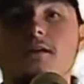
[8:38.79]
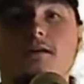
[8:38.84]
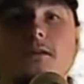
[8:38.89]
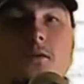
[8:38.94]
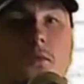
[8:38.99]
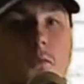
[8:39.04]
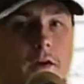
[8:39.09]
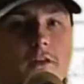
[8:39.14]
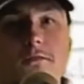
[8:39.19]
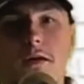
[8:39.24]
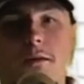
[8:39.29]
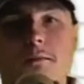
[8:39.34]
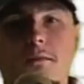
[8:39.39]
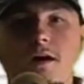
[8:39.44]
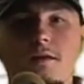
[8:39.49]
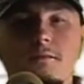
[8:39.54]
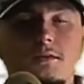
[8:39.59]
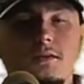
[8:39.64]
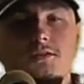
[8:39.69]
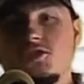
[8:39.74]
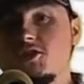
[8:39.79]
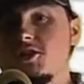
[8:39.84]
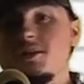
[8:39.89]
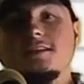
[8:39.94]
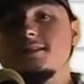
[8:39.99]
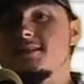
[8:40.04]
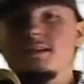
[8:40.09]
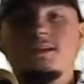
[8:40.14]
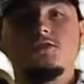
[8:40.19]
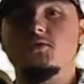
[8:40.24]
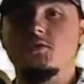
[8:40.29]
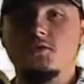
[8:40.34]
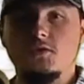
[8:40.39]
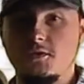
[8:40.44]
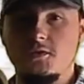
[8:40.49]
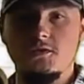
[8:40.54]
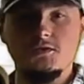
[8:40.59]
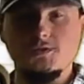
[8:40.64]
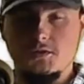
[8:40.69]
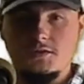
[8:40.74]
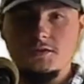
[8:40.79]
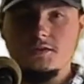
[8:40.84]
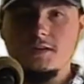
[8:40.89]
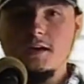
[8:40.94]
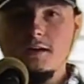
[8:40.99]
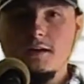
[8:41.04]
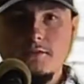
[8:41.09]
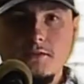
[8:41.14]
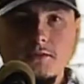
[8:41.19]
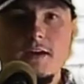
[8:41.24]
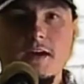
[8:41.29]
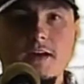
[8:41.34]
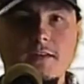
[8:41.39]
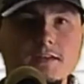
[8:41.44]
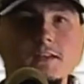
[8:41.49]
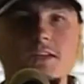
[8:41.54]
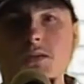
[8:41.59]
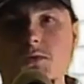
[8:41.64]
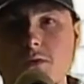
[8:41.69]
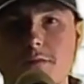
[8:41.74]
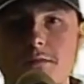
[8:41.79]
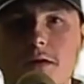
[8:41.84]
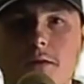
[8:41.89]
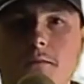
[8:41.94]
What does my mom do? She doesn't introduce herself, okay? This is what my